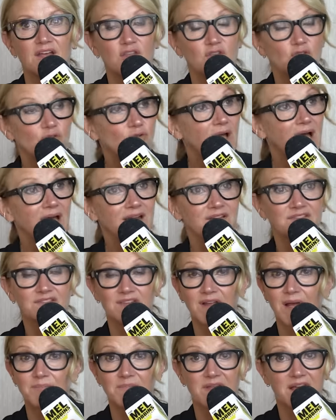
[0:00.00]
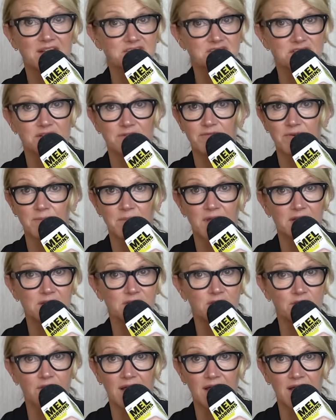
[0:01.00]
You got to stop that shit from
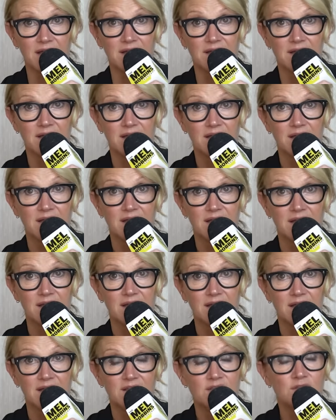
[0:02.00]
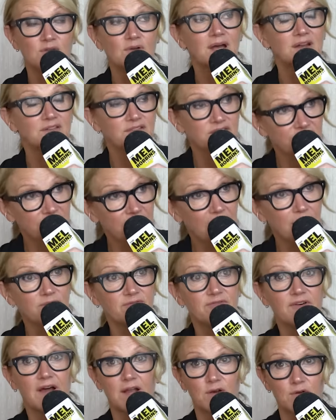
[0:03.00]
hitting your head. You got to stop
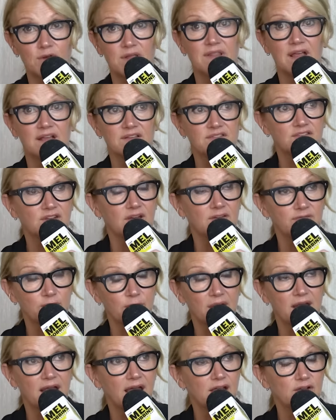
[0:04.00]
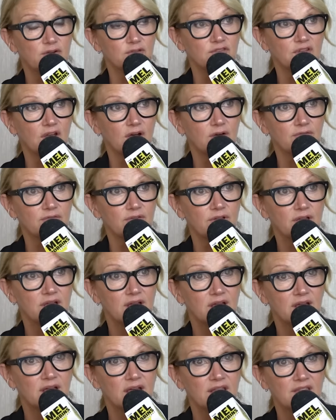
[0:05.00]
firing that stuff right at yourself.
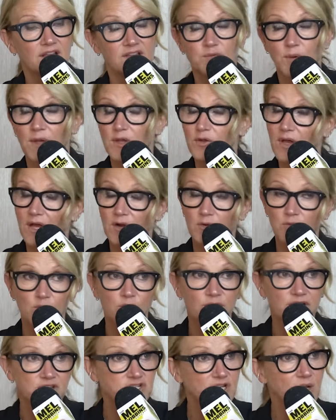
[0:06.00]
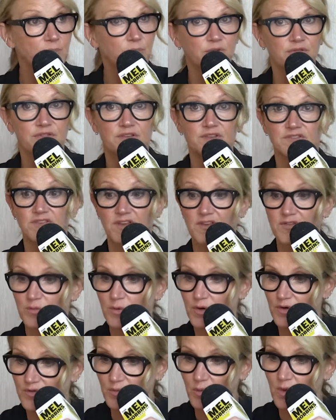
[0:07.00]
That's why you got to reach up with these
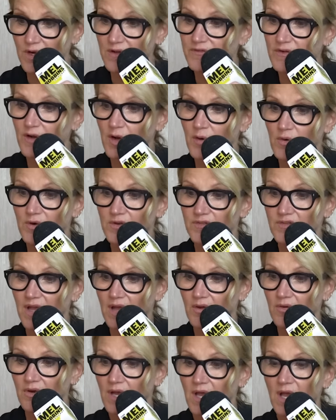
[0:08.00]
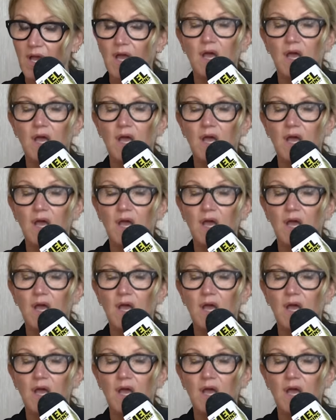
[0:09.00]
6 words. What if it all works out?